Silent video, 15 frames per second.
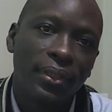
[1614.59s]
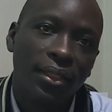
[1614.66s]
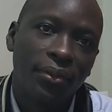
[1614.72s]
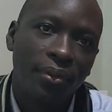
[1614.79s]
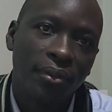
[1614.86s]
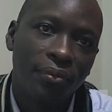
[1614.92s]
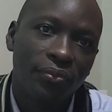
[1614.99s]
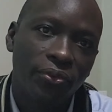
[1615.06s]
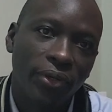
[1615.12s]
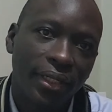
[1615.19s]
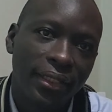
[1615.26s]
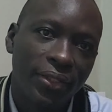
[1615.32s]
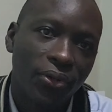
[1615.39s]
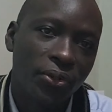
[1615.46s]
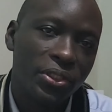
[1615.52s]
the
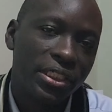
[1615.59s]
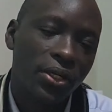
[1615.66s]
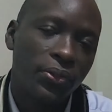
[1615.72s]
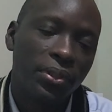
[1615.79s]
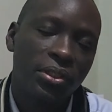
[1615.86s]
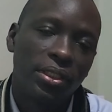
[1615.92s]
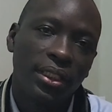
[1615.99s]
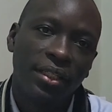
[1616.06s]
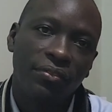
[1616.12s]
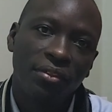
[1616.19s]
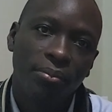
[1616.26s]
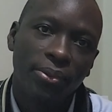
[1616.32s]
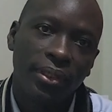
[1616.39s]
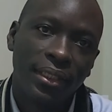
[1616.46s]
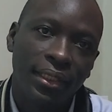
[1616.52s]
void or shouting to
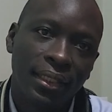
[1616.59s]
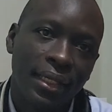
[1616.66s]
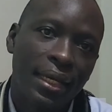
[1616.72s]
everybody.